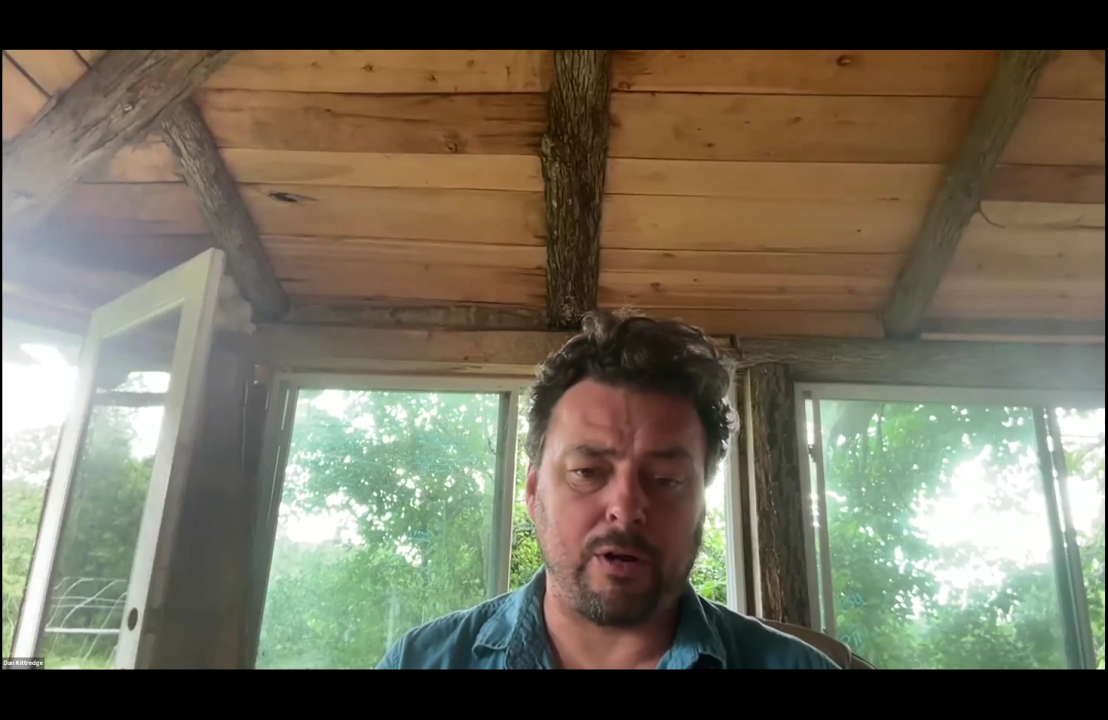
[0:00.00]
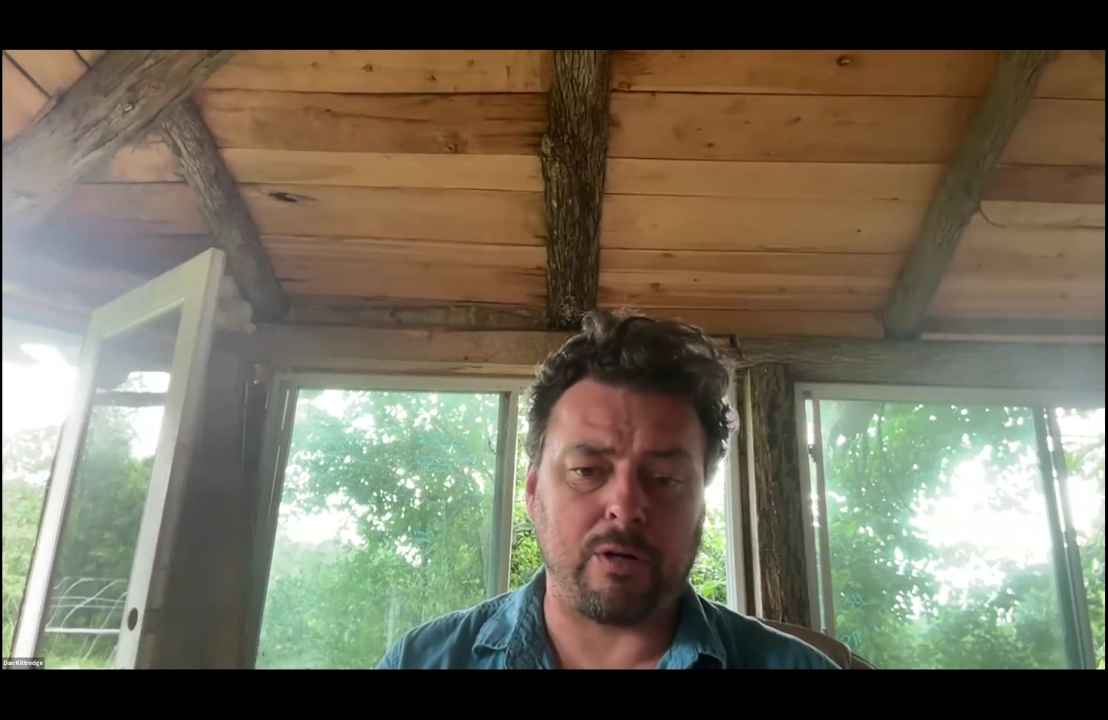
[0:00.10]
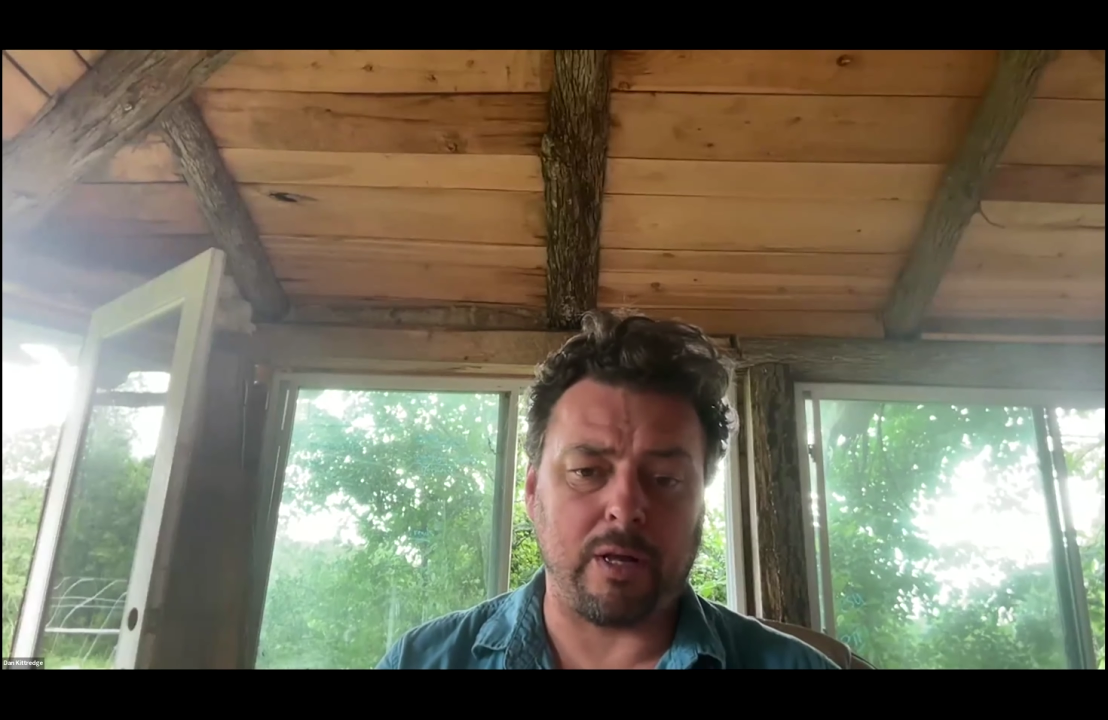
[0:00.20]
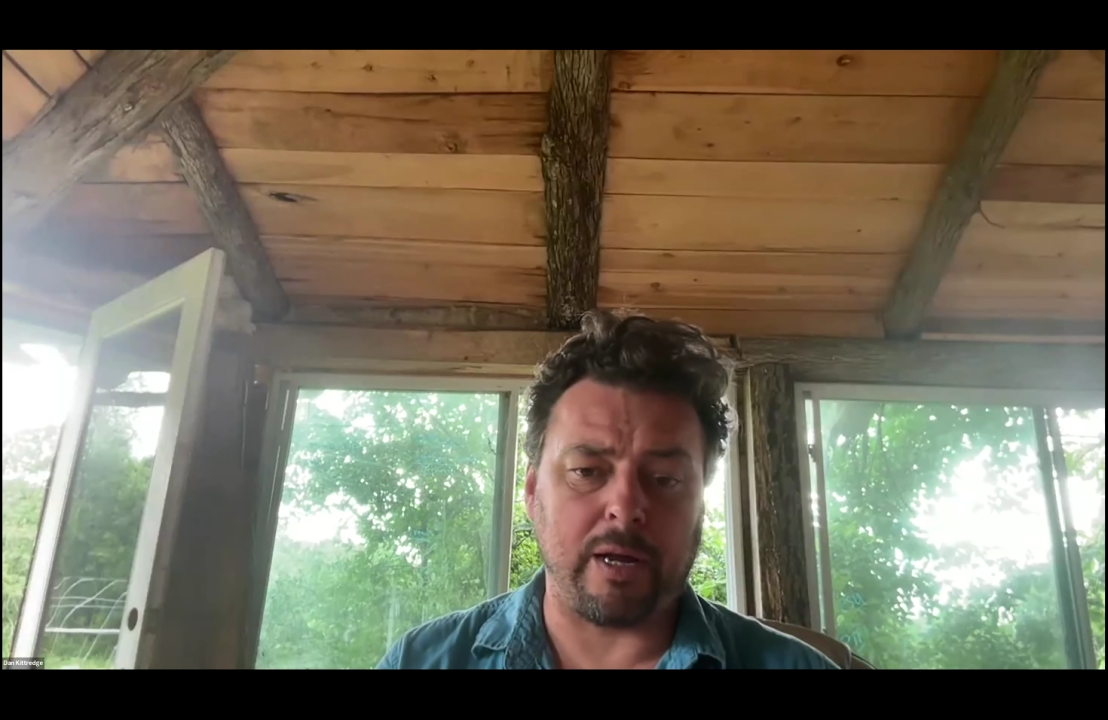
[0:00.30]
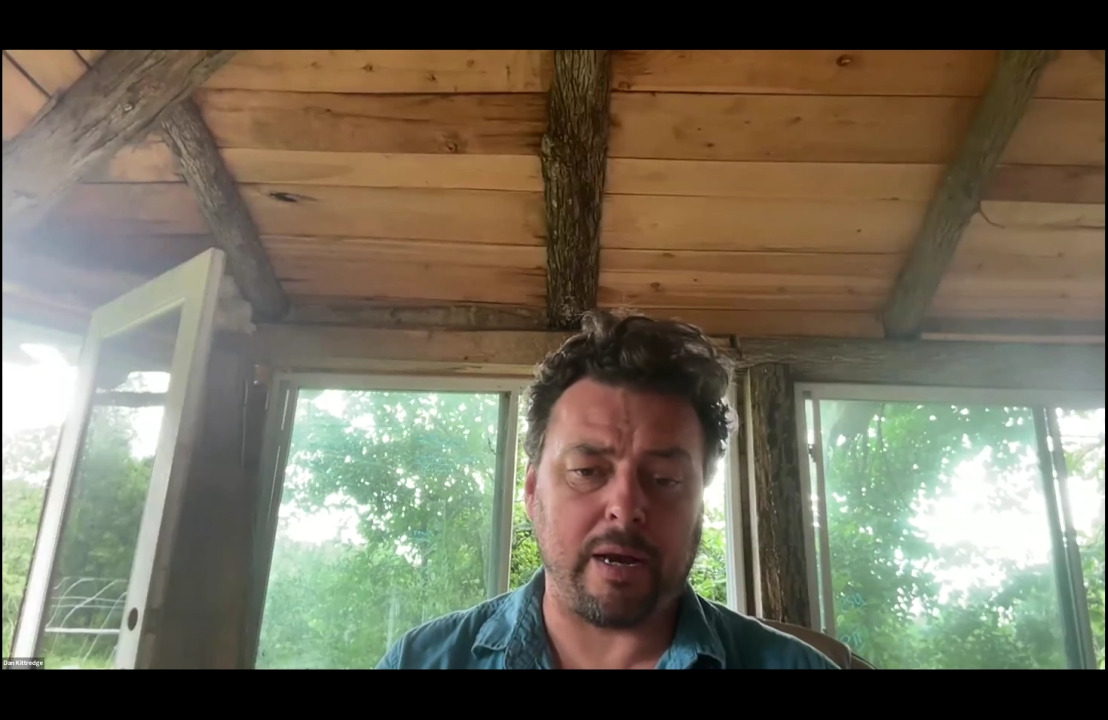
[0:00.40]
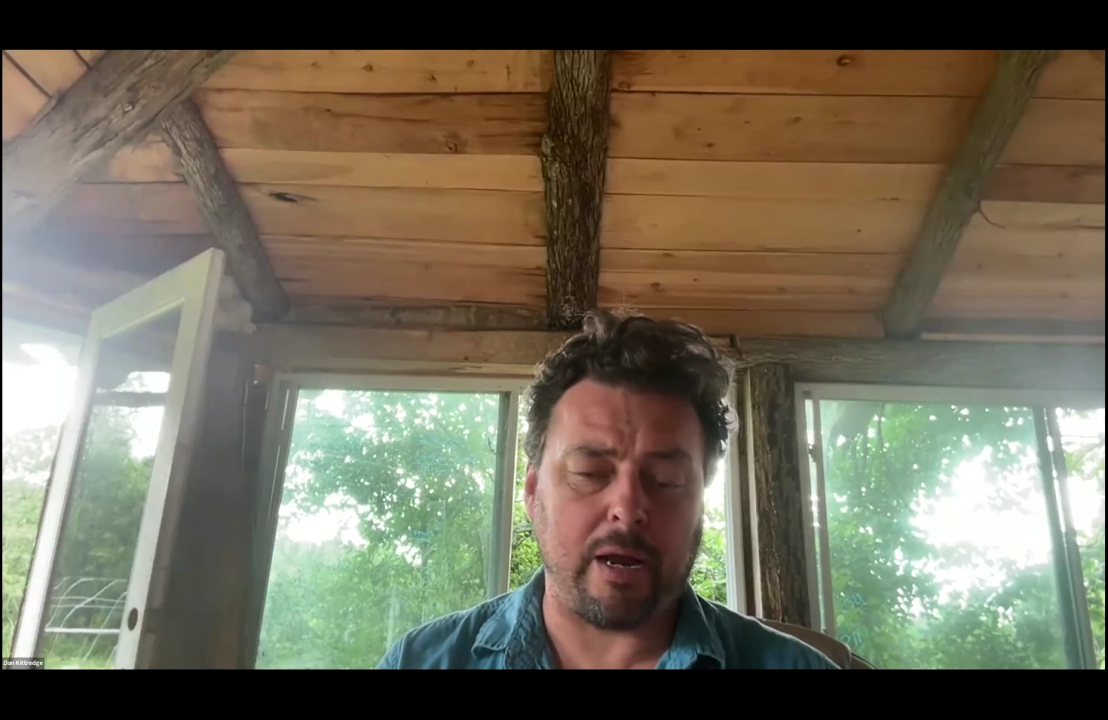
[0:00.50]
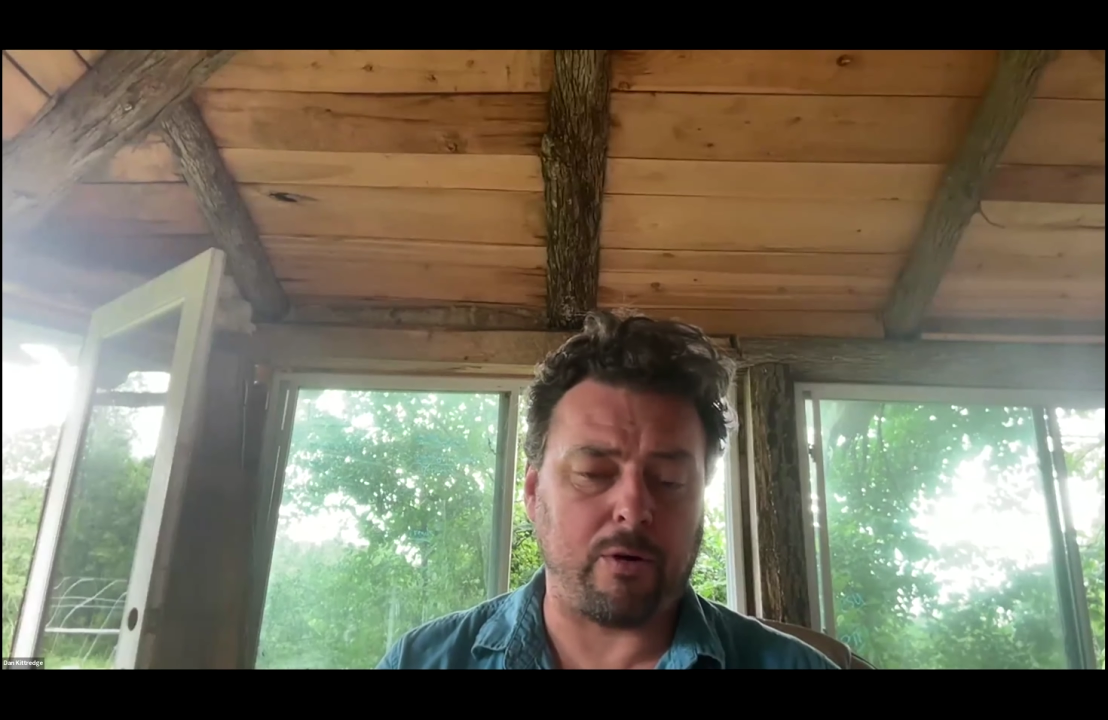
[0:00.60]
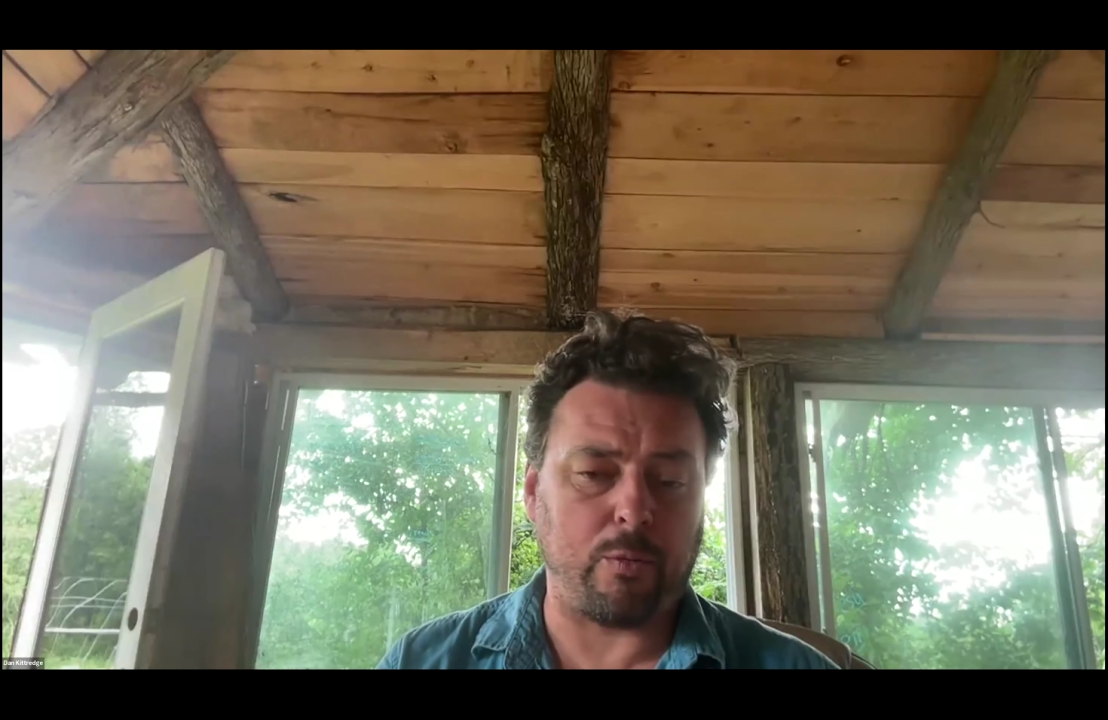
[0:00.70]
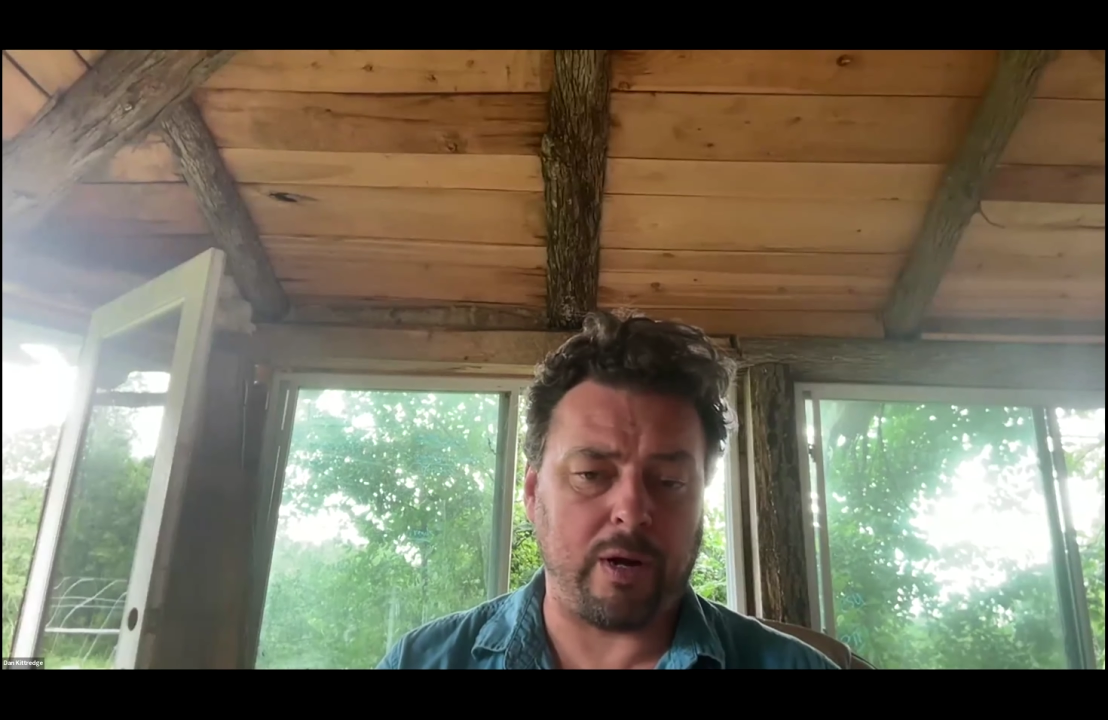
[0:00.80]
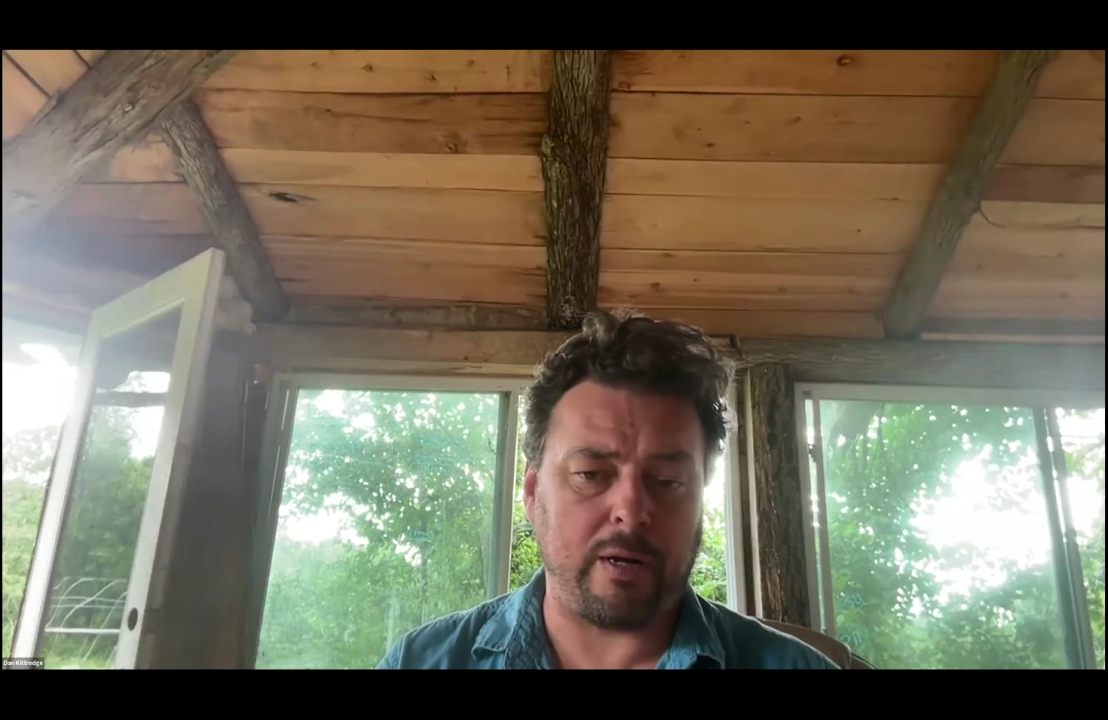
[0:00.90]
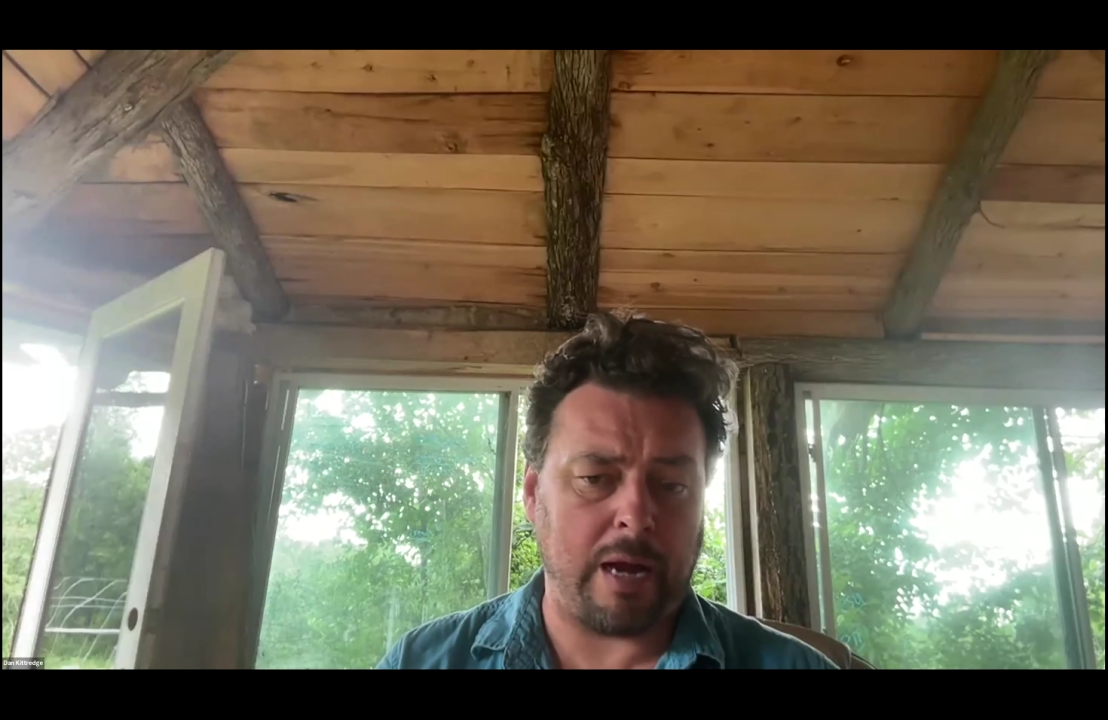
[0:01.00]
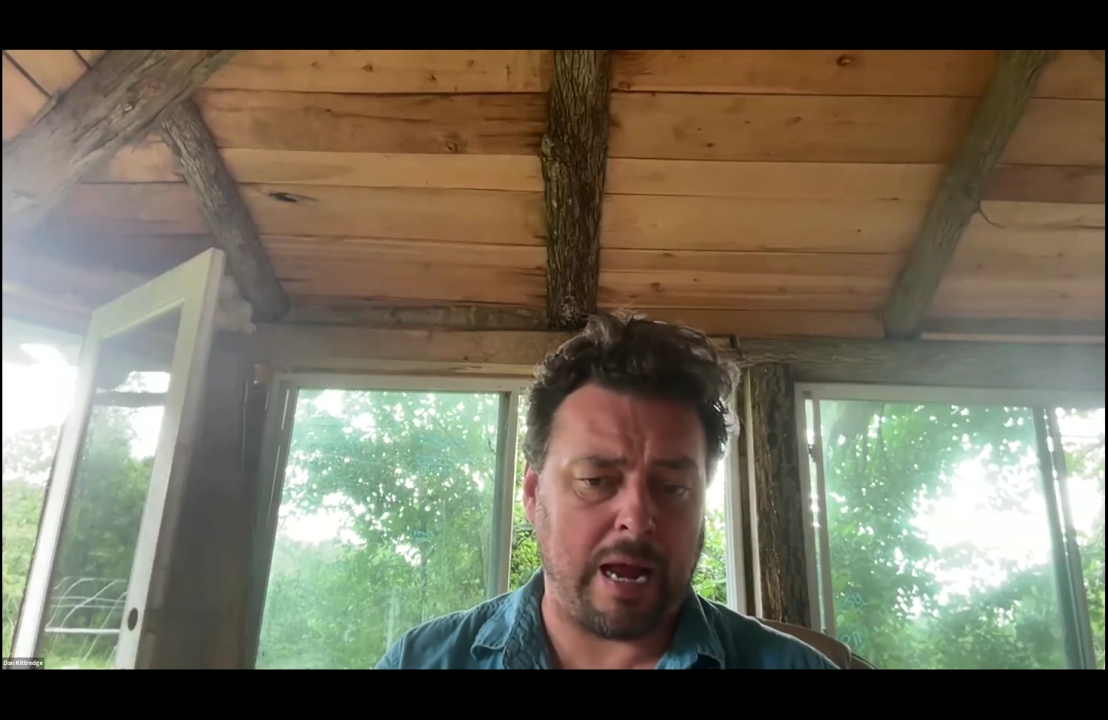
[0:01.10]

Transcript: online now in a way it